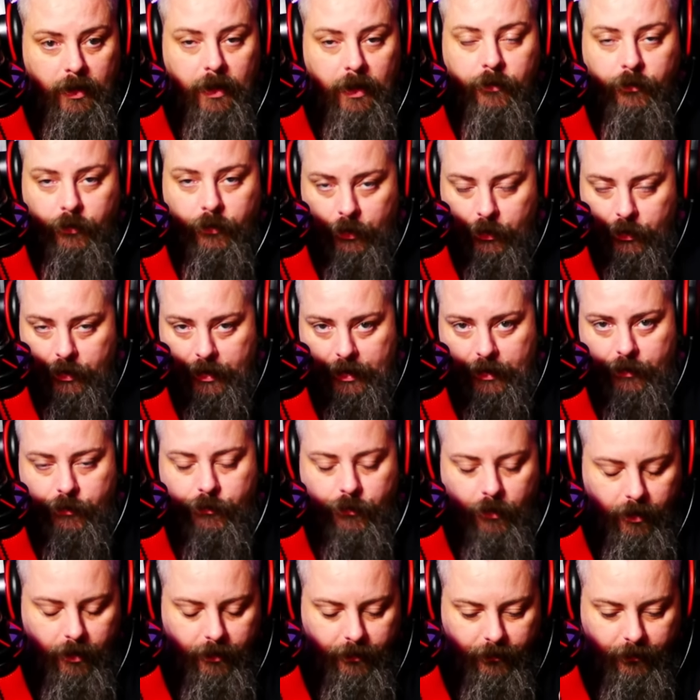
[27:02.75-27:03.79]
It's the East
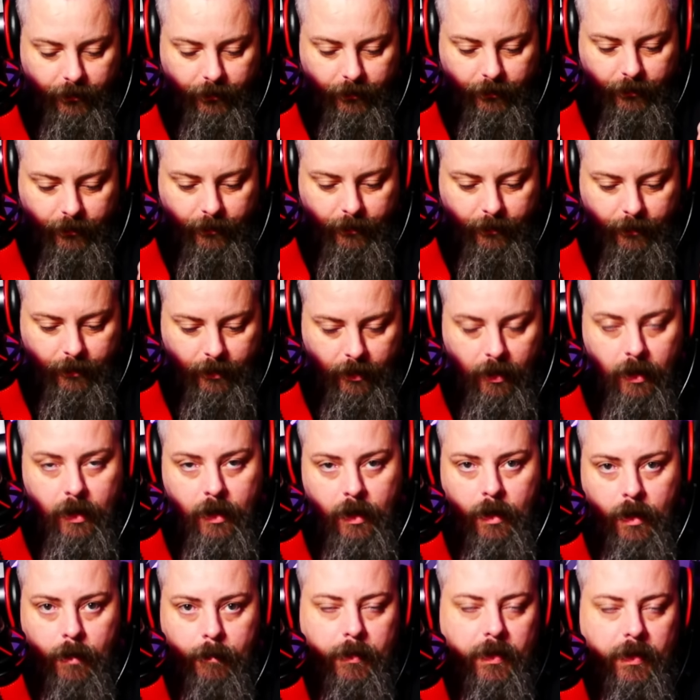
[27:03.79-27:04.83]
Drive.
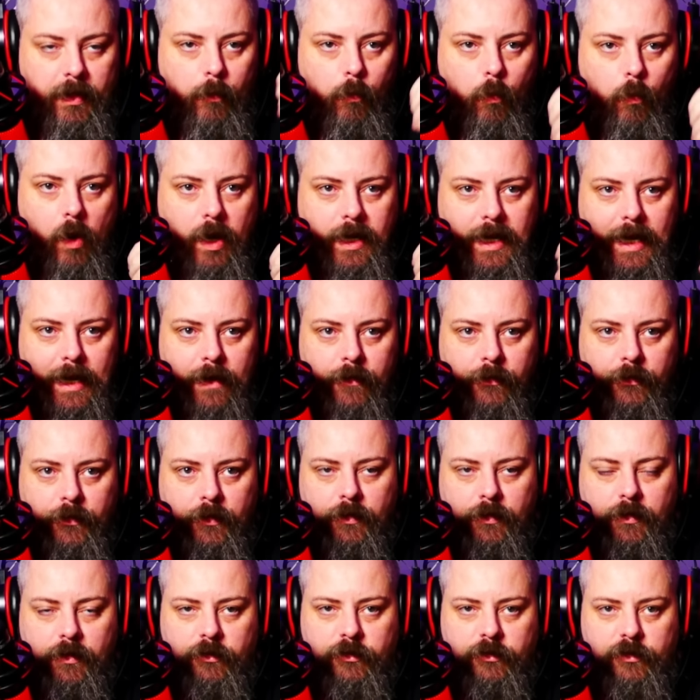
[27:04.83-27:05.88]
But then why after
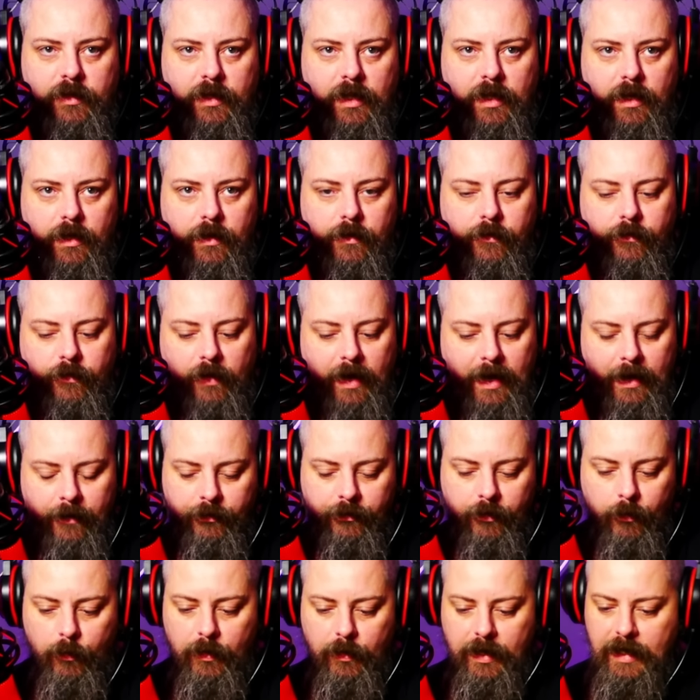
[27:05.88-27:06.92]
this live,
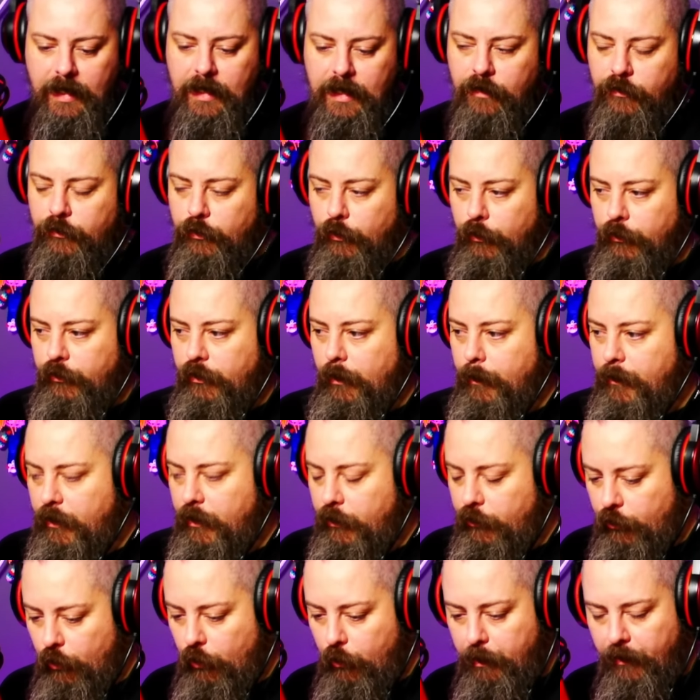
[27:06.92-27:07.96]
after where he saw
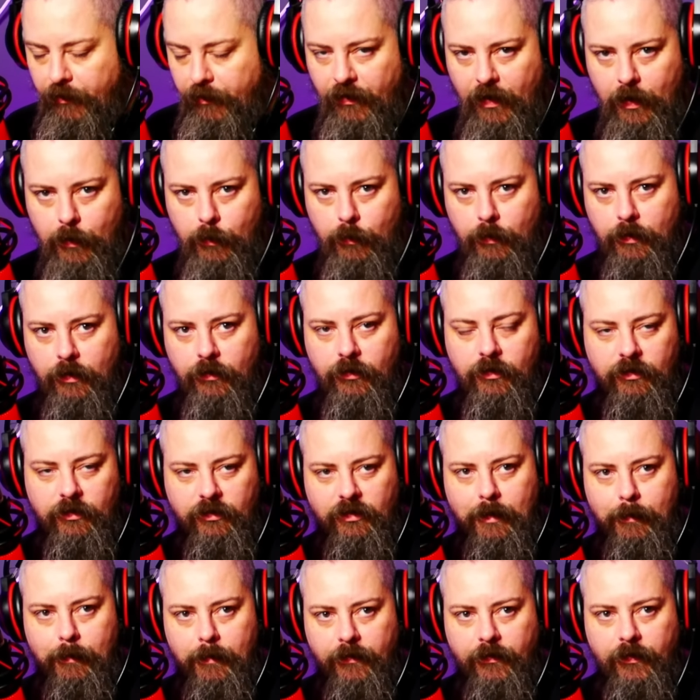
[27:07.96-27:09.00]
something so profound, does he
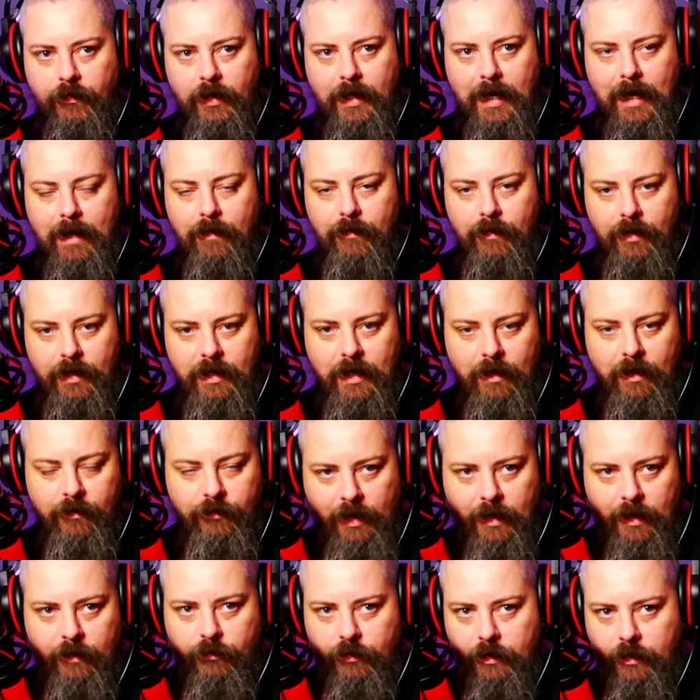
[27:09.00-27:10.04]
seem to forget that he has
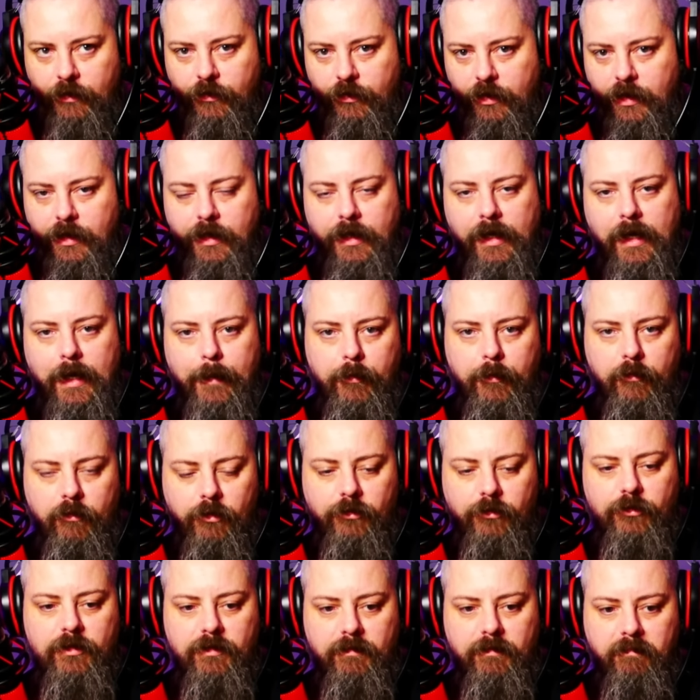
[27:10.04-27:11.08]
actually seen an
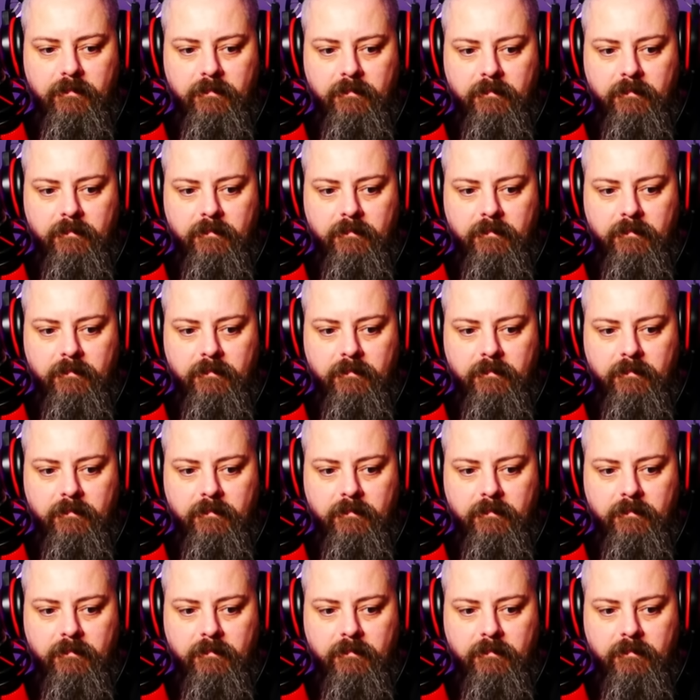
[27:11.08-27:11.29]
apparition?